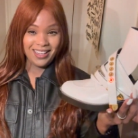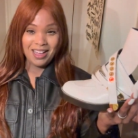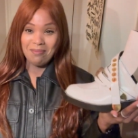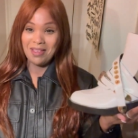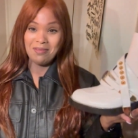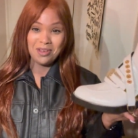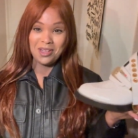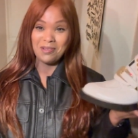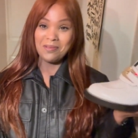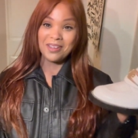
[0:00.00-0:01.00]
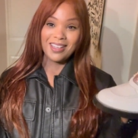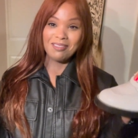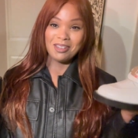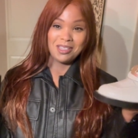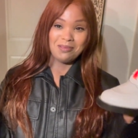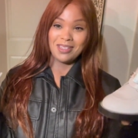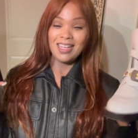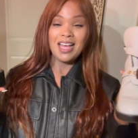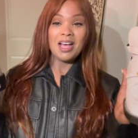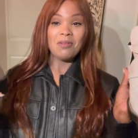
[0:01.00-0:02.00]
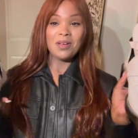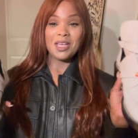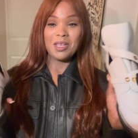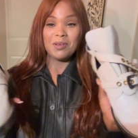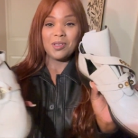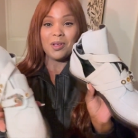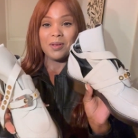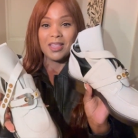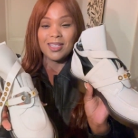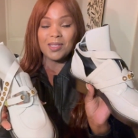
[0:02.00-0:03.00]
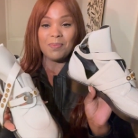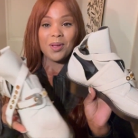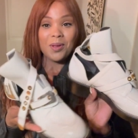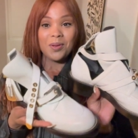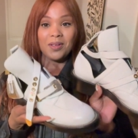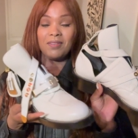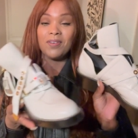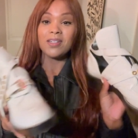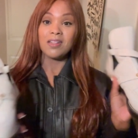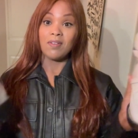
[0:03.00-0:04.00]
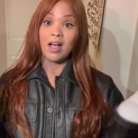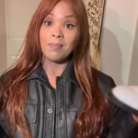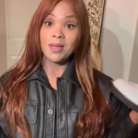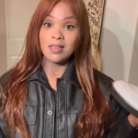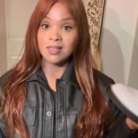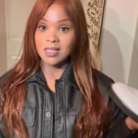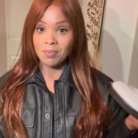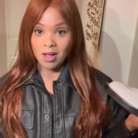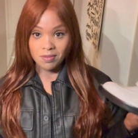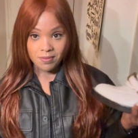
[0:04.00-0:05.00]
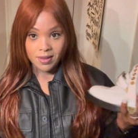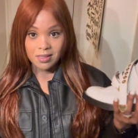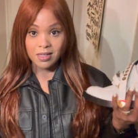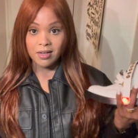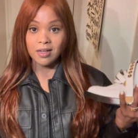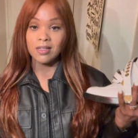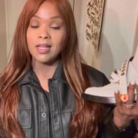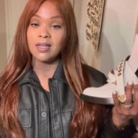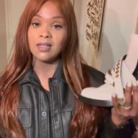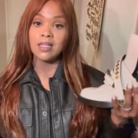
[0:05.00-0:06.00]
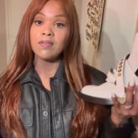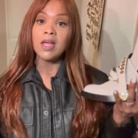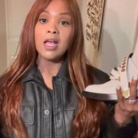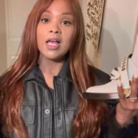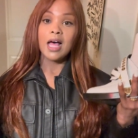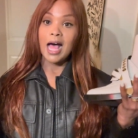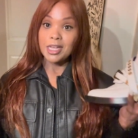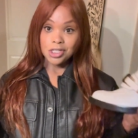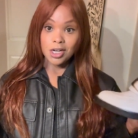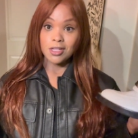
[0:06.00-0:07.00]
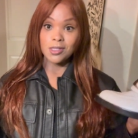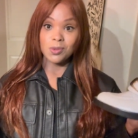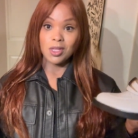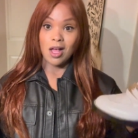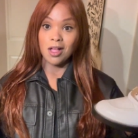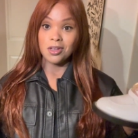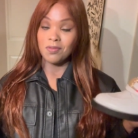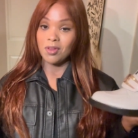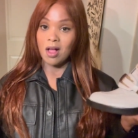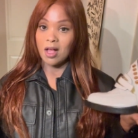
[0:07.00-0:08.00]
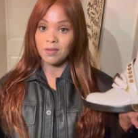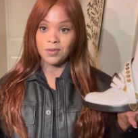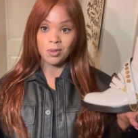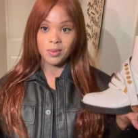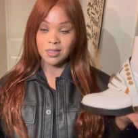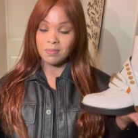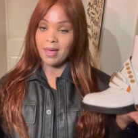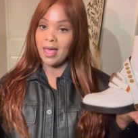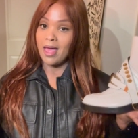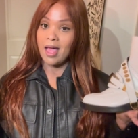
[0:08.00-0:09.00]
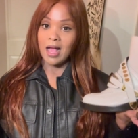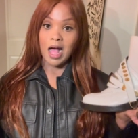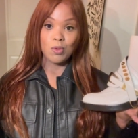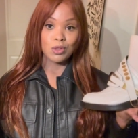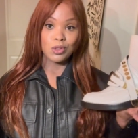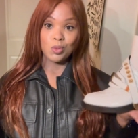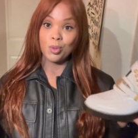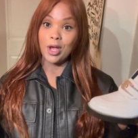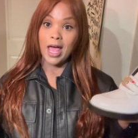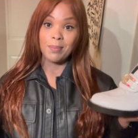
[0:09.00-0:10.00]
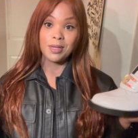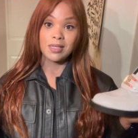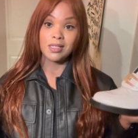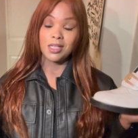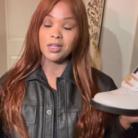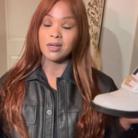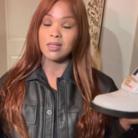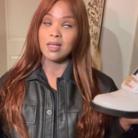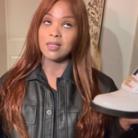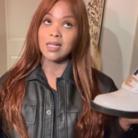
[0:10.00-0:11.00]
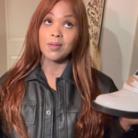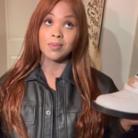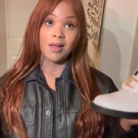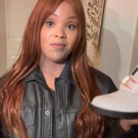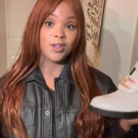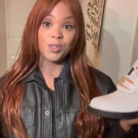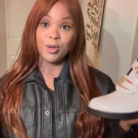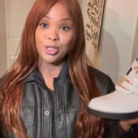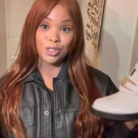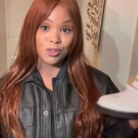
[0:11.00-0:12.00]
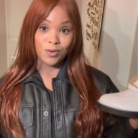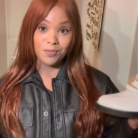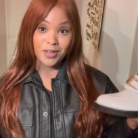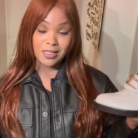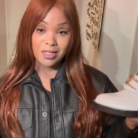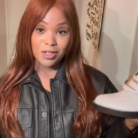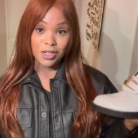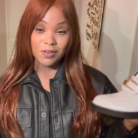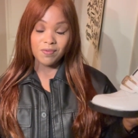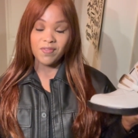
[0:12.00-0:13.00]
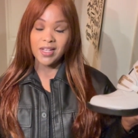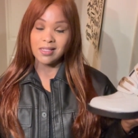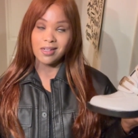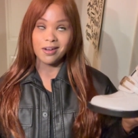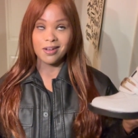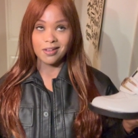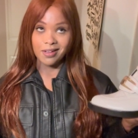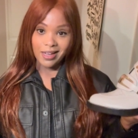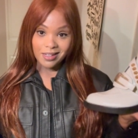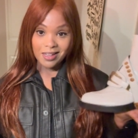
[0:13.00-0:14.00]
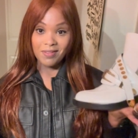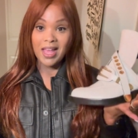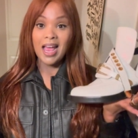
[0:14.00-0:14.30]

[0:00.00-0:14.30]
I mean, what do you want? What do you want? What can you do with this boot? First of all, I picked these up off of Vestiaire Collective. I shared this with y'all in a vlog a few months back. I was super happy to secure these. That was my first purchase from Vestiaire, Best Air Collective.